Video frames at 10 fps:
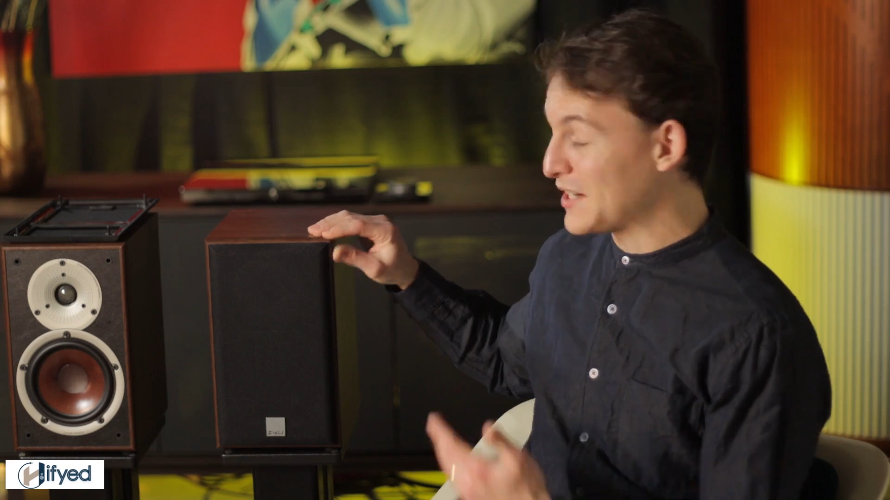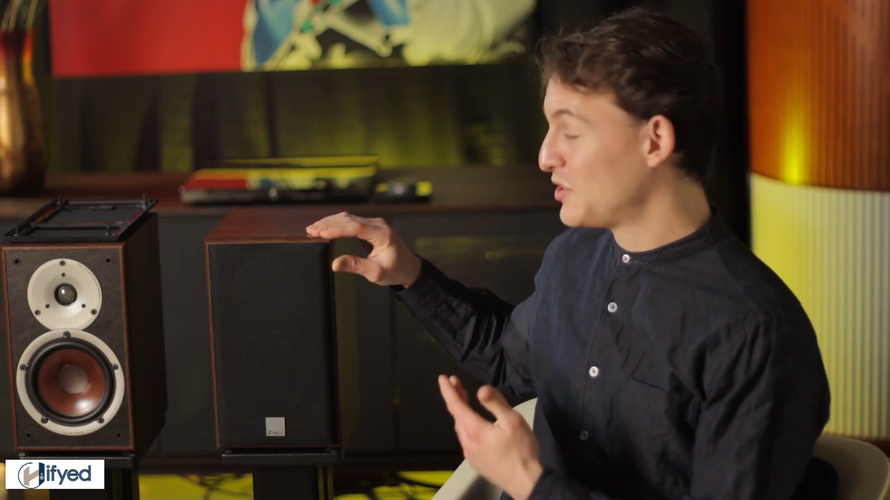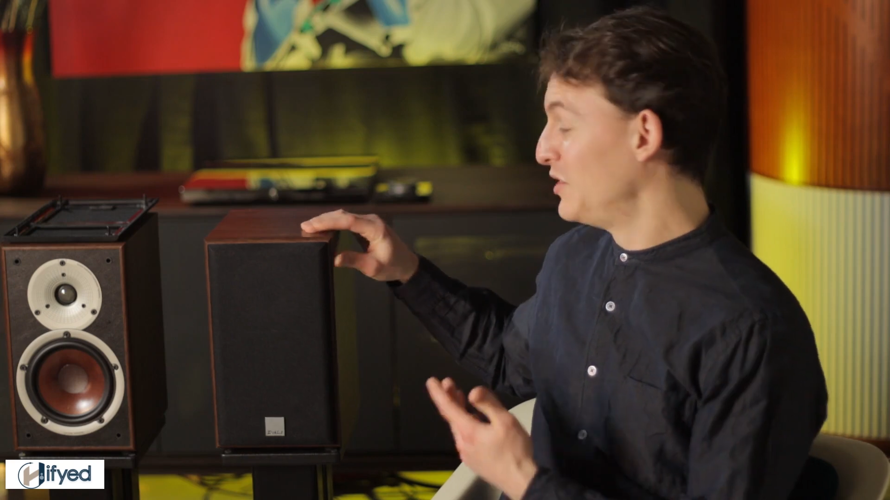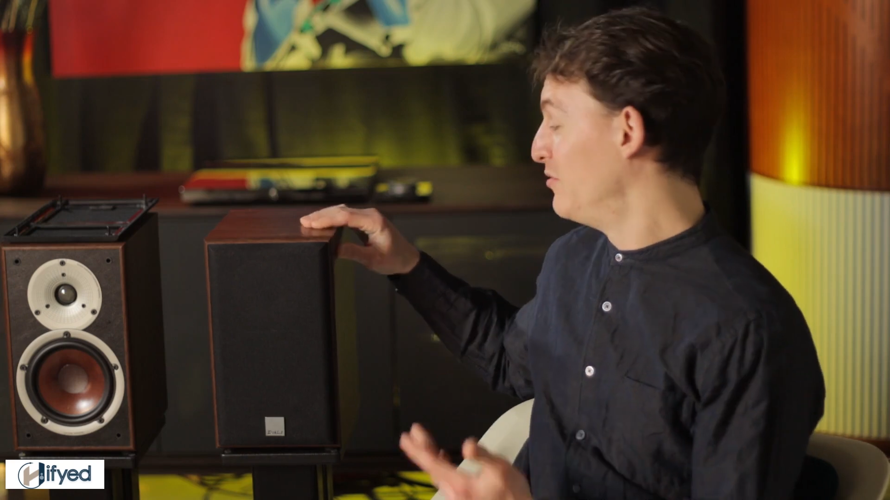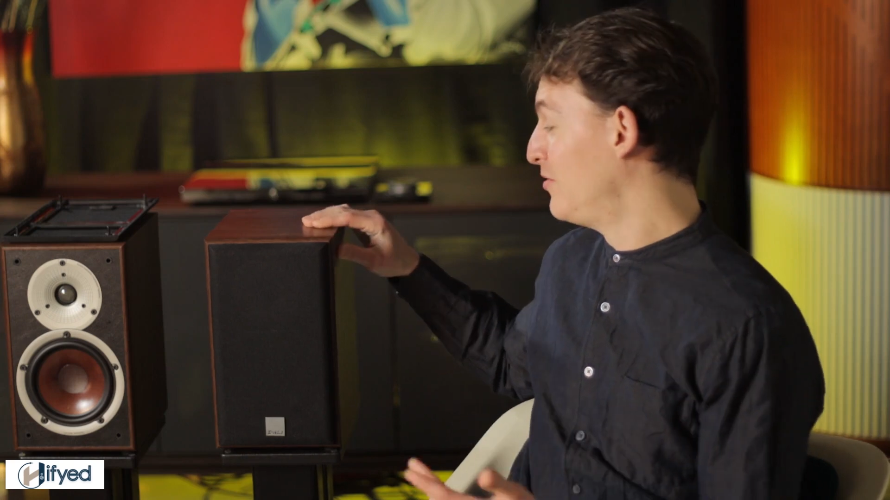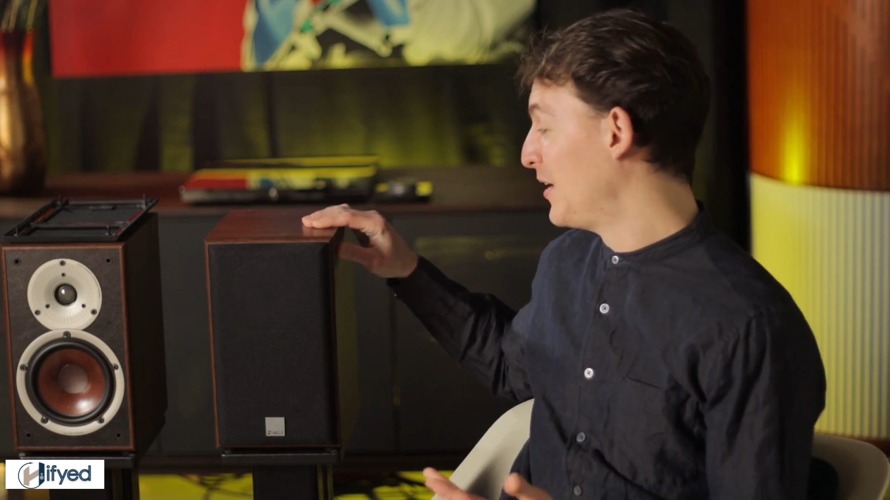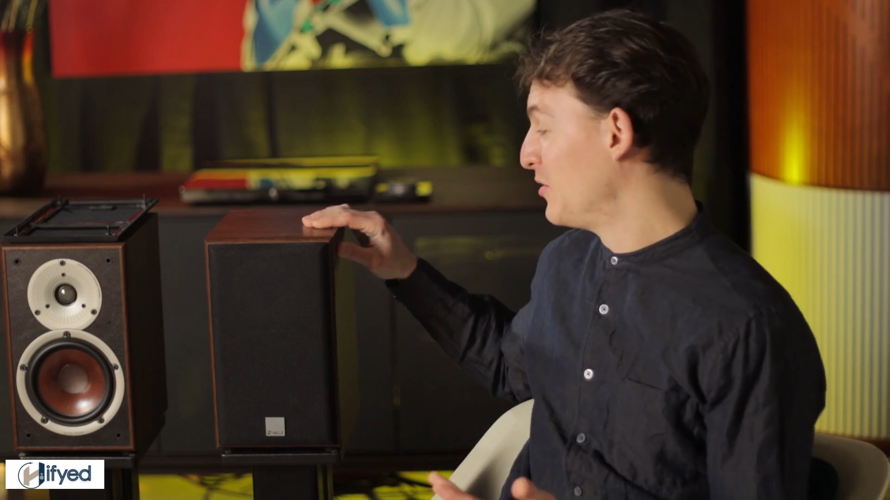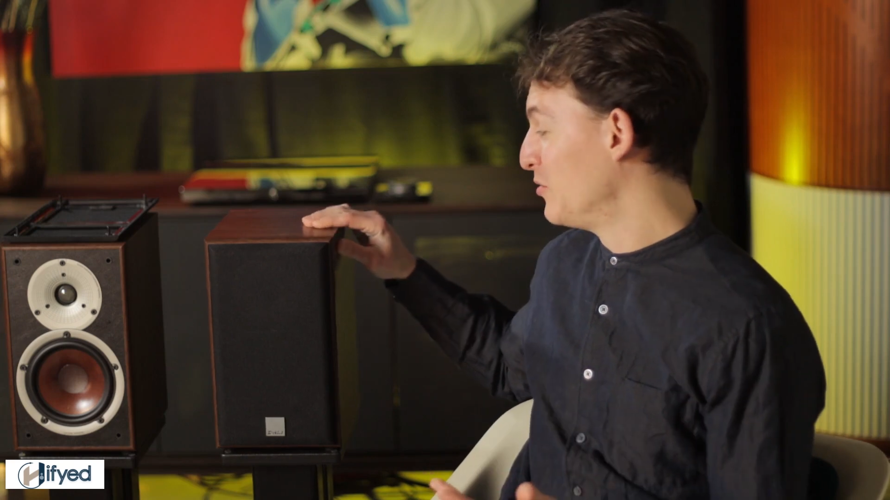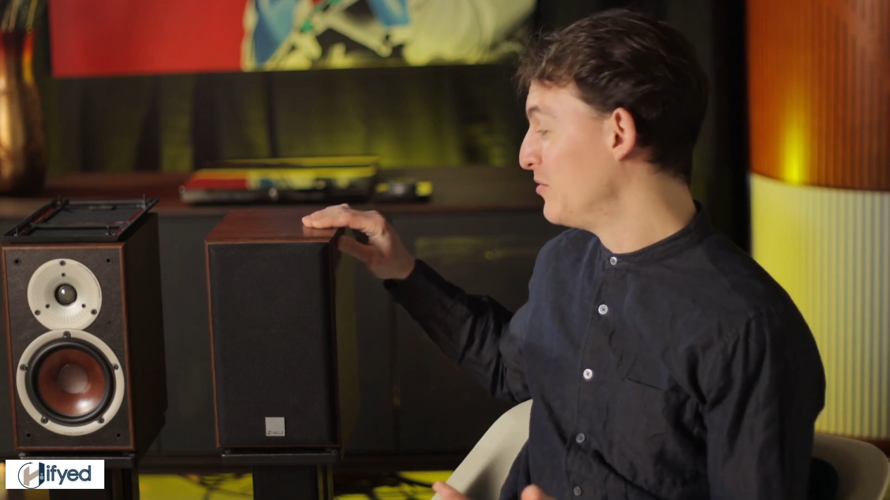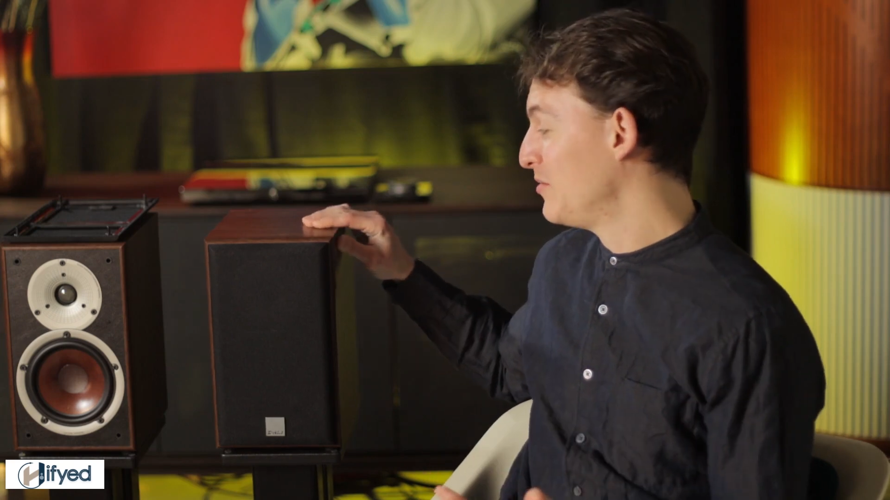actually a
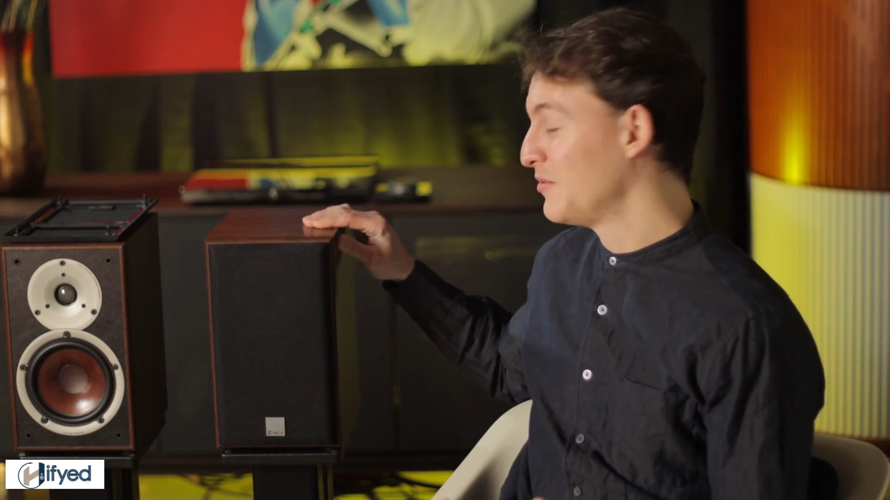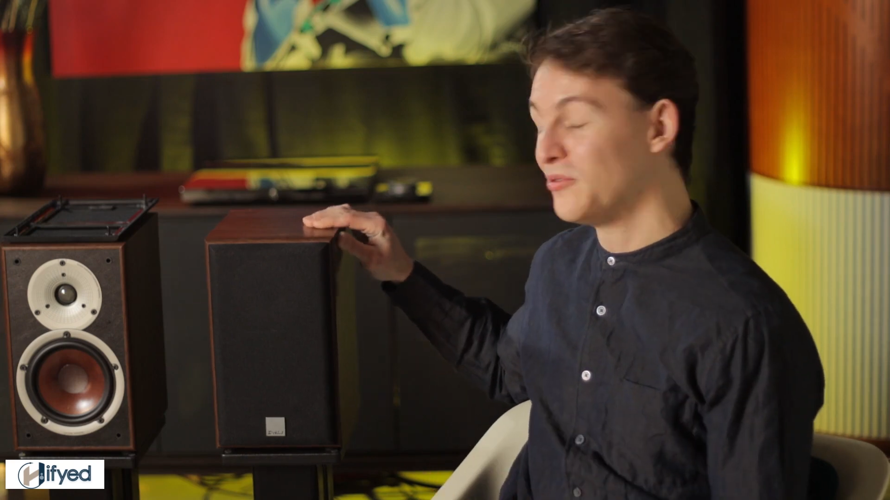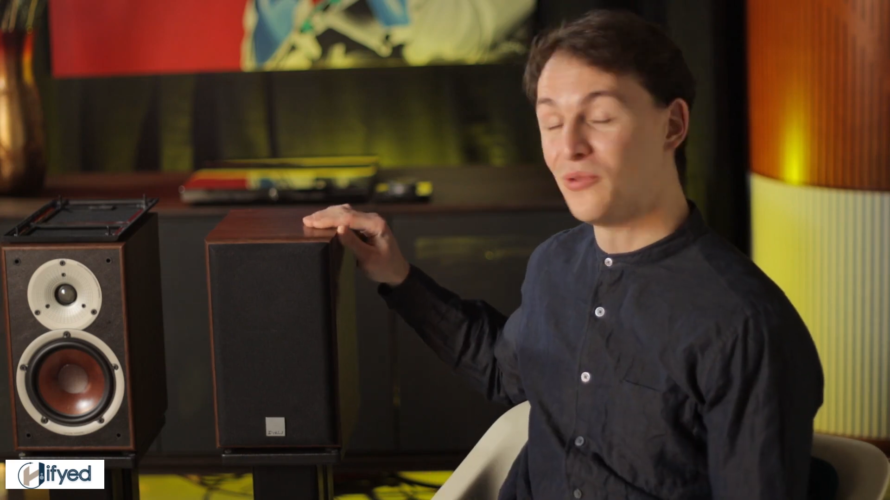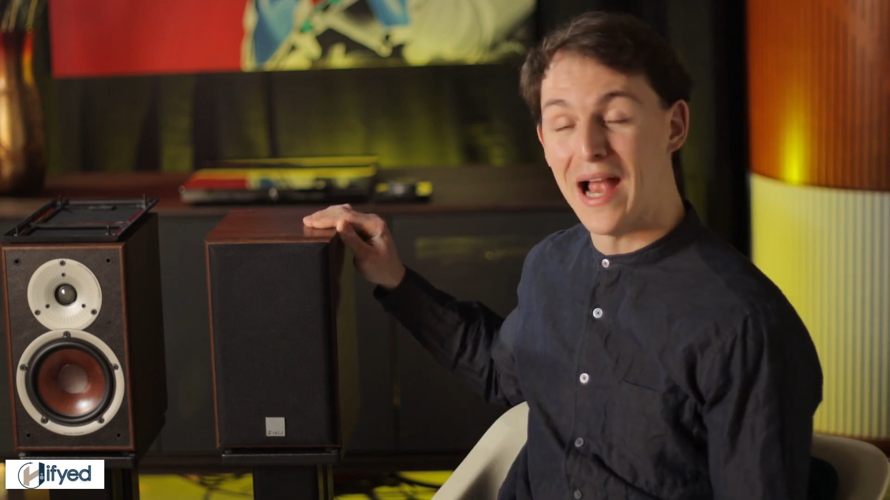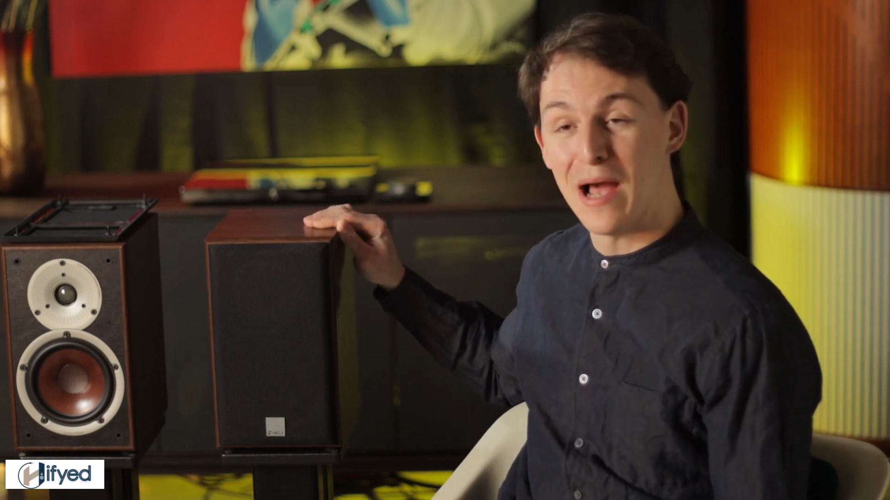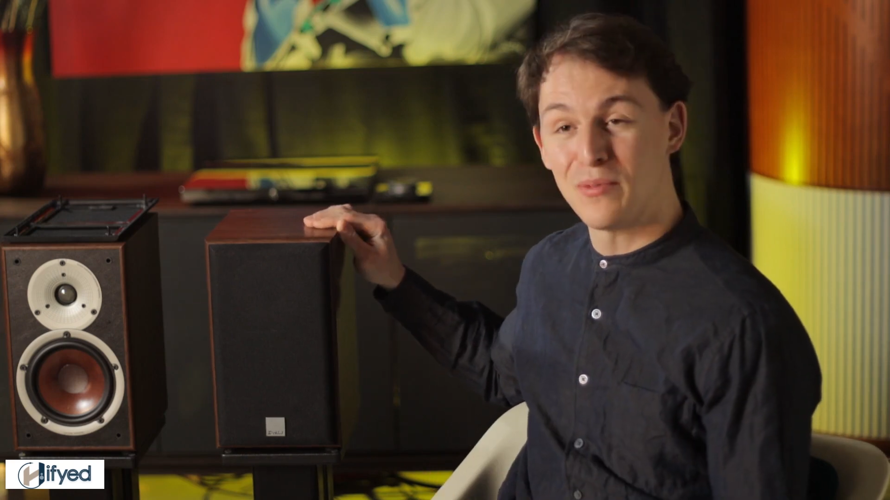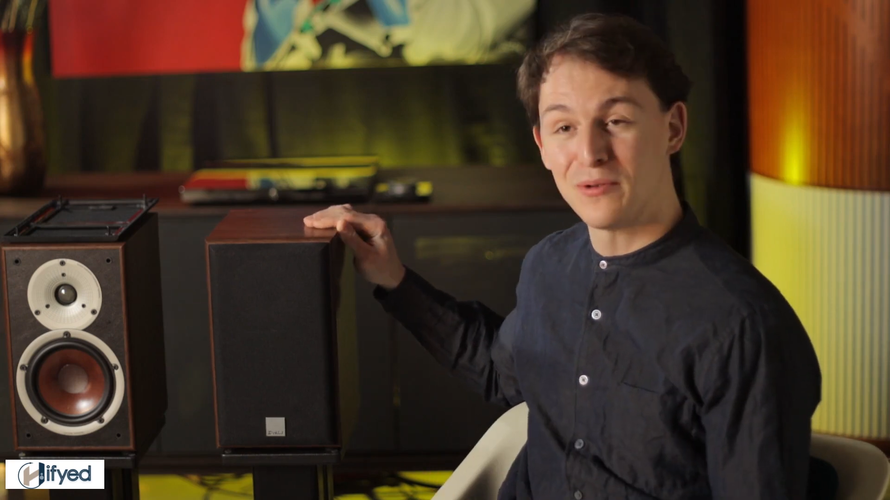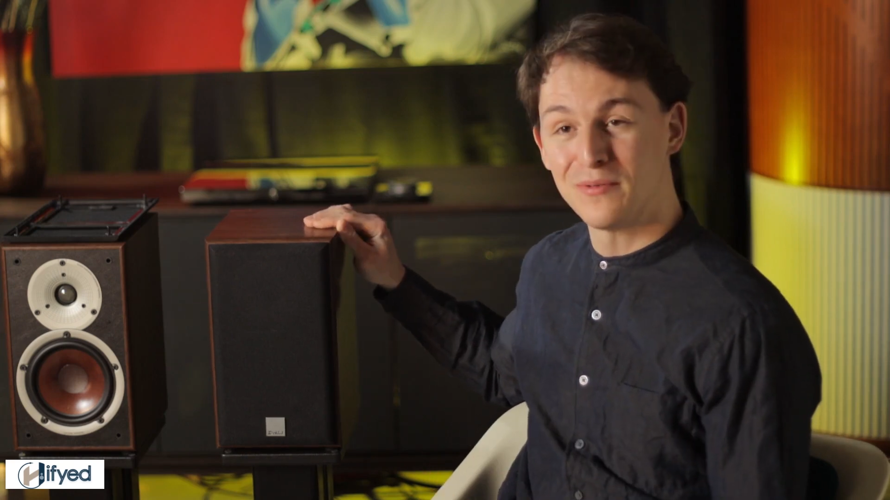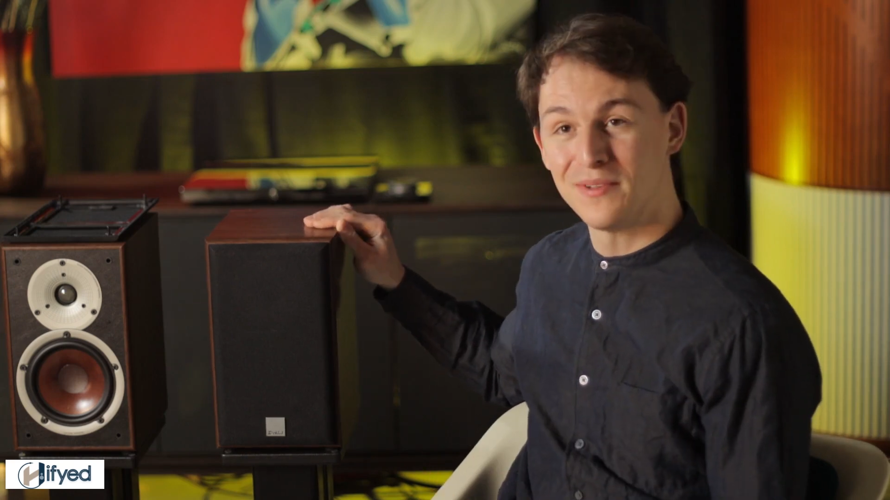vinyl wrap.